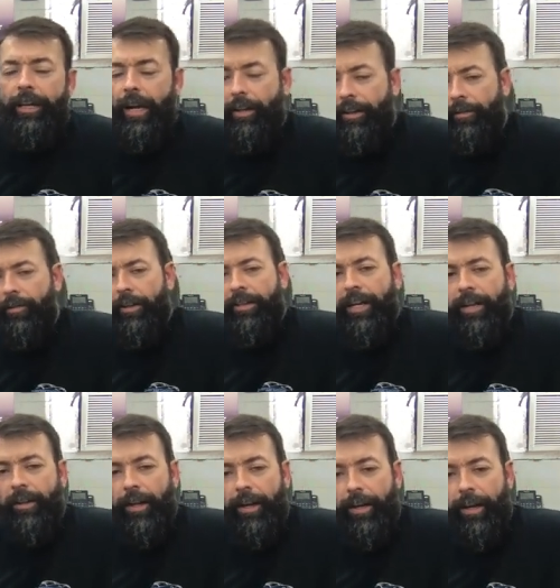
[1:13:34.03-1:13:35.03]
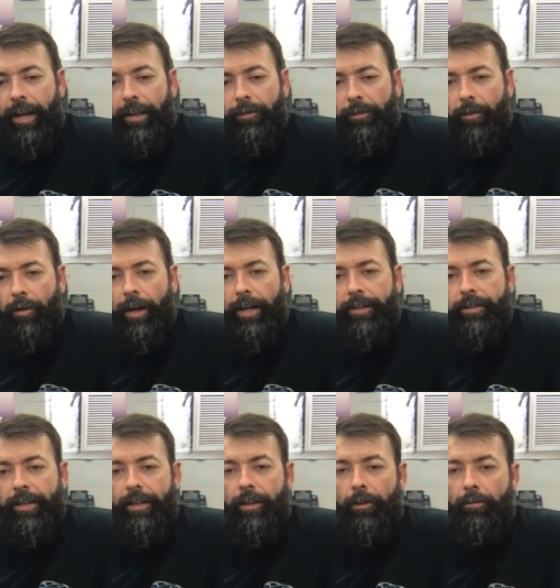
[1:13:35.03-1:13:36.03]
I'll definitely take a lot of guys for rides
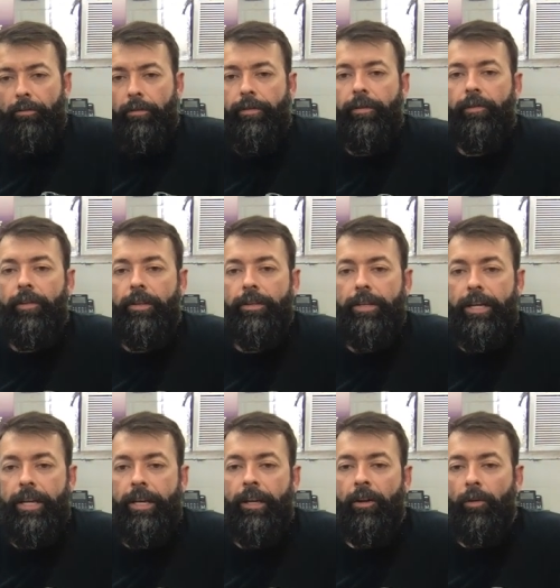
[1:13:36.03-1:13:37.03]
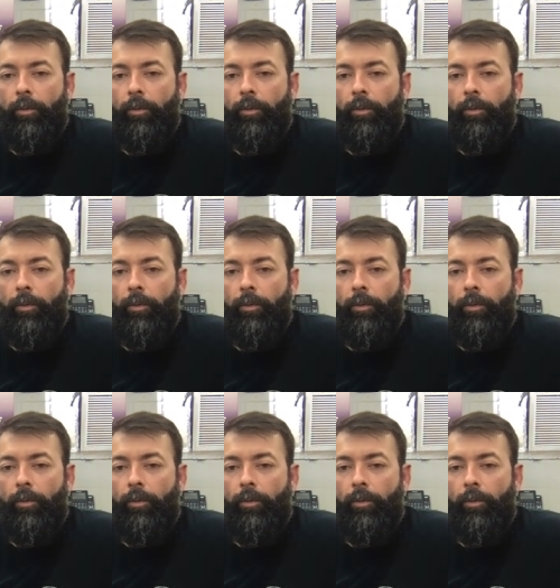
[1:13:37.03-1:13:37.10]
in the 350Z,